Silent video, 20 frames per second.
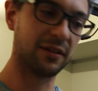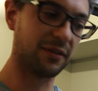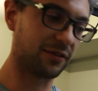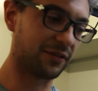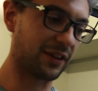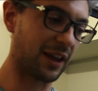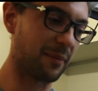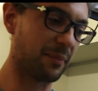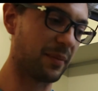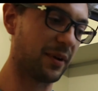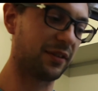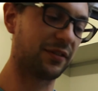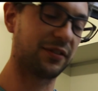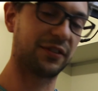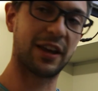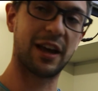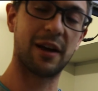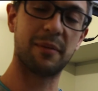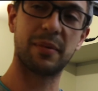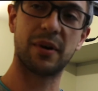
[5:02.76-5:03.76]
step by
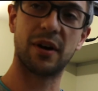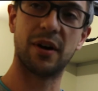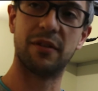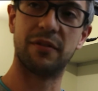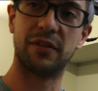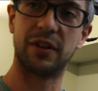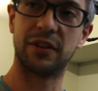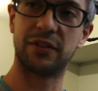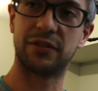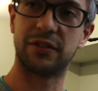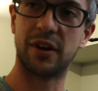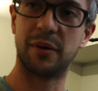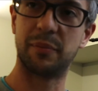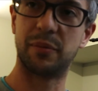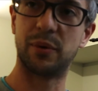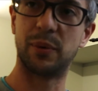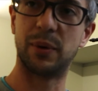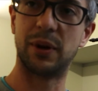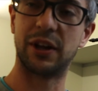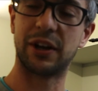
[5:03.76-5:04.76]
step over the
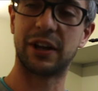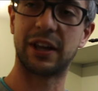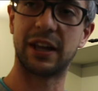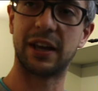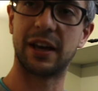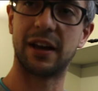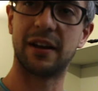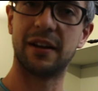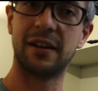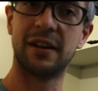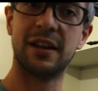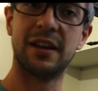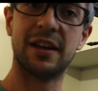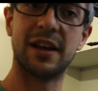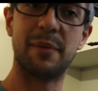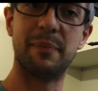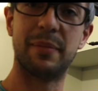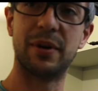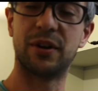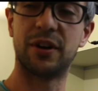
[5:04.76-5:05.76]
sample we're looking at
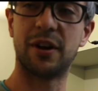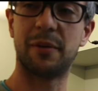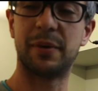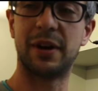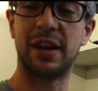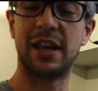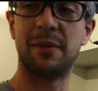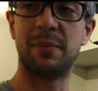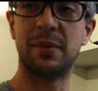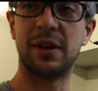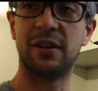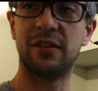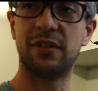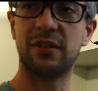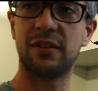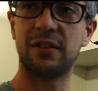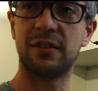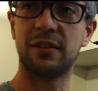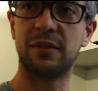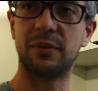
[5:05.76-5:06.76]
and build up an image
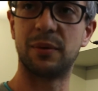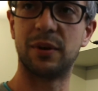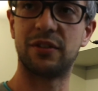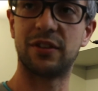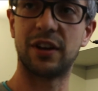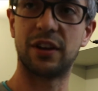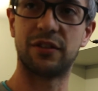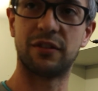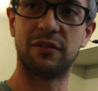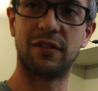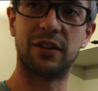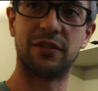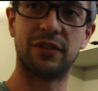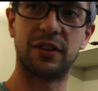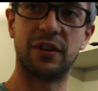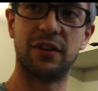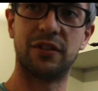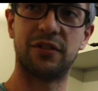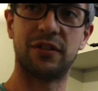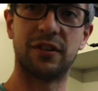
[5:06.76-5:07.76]
which has a
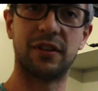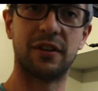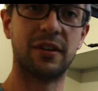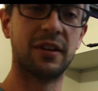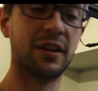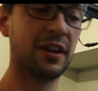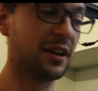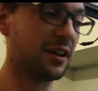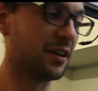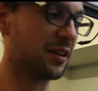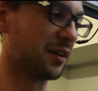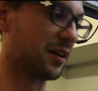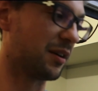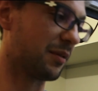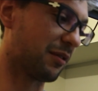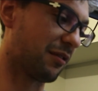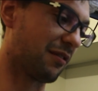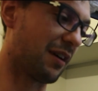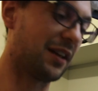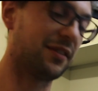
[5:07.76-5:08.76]
resolution
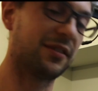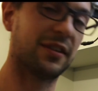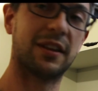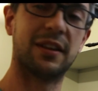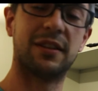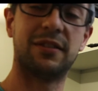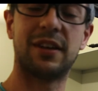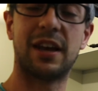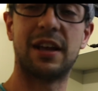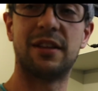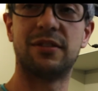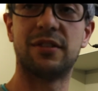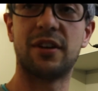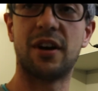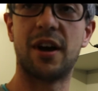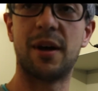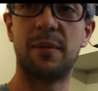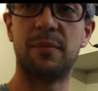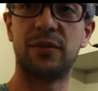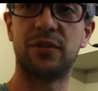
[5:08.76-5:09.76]
greater than 10
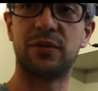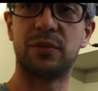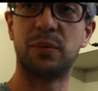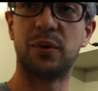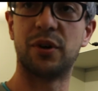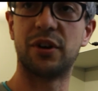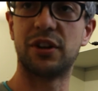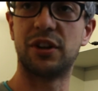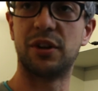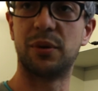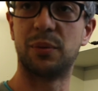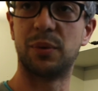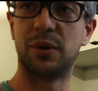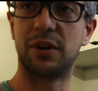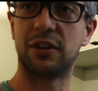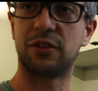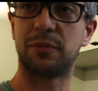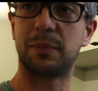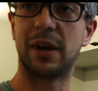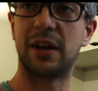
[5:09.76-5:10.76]
times what you
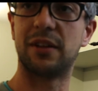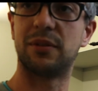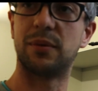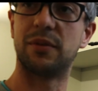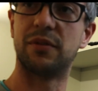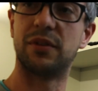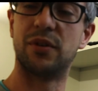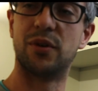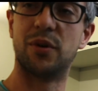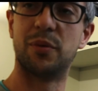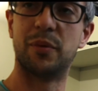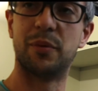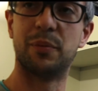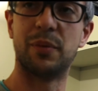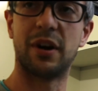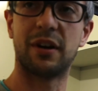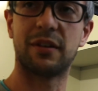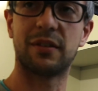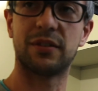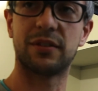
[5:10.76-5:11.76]
would expect with a normal
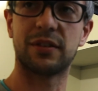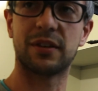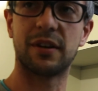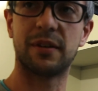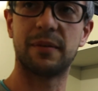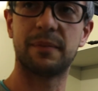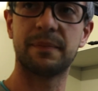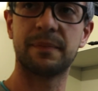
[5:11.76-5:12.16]
microscope.